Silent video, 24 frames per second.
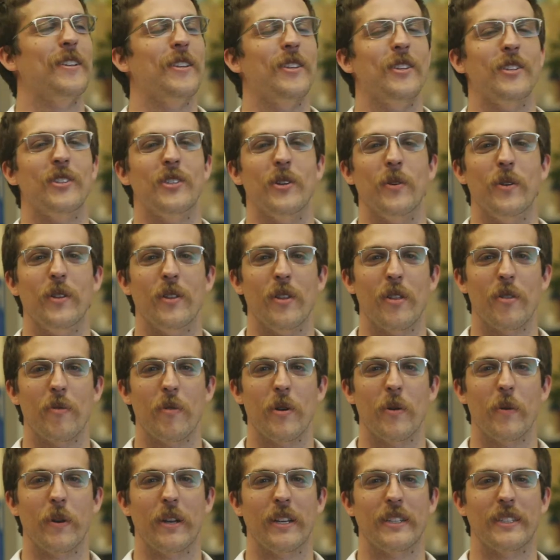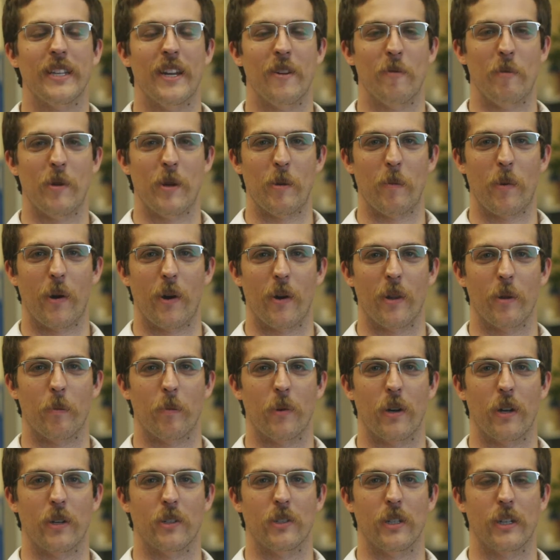So in the 3 weeks that I've been a part of the
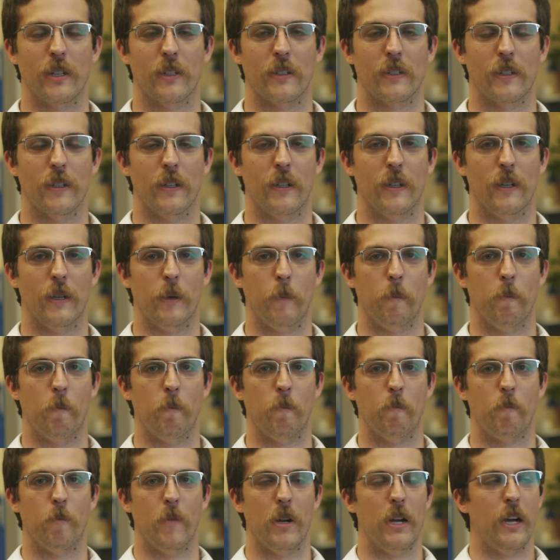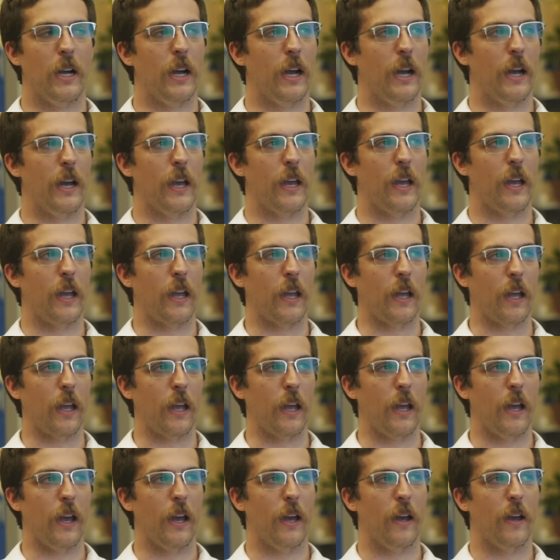project, I
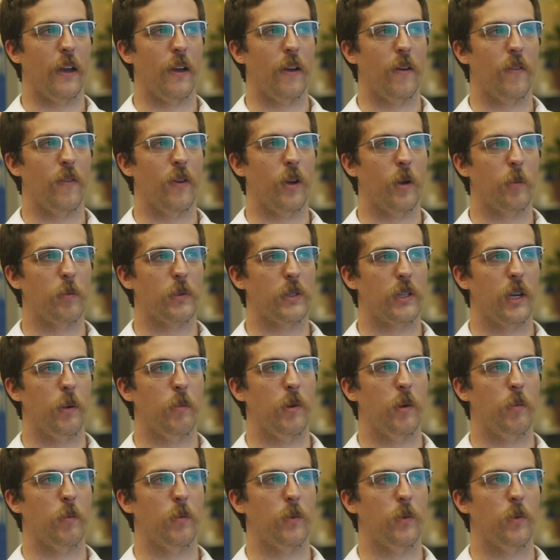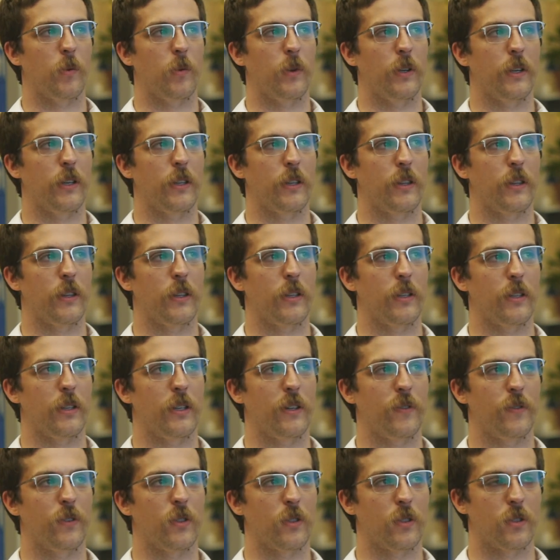have helped come up with
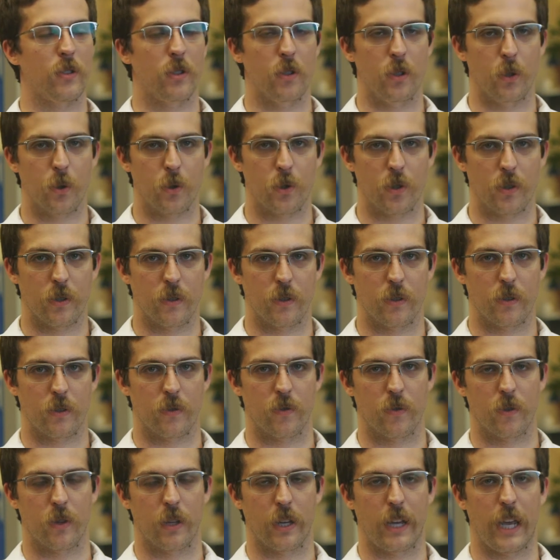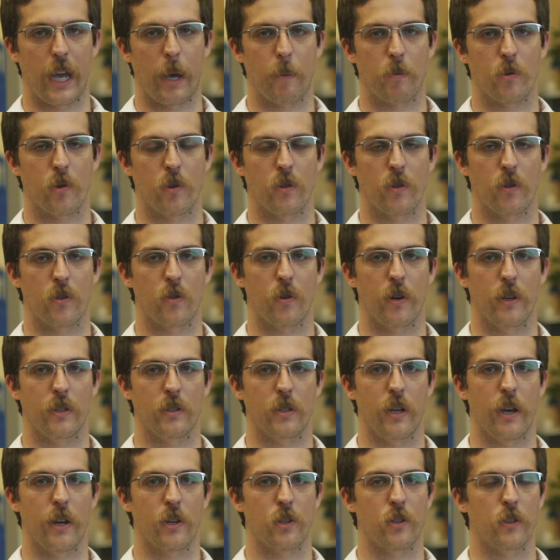different solutions for the capturing the
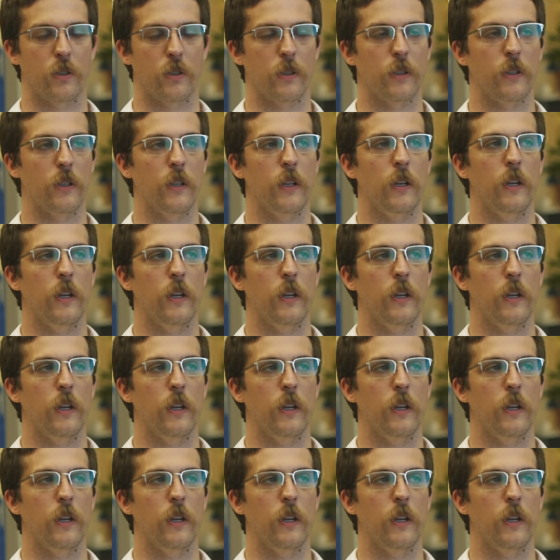transaction,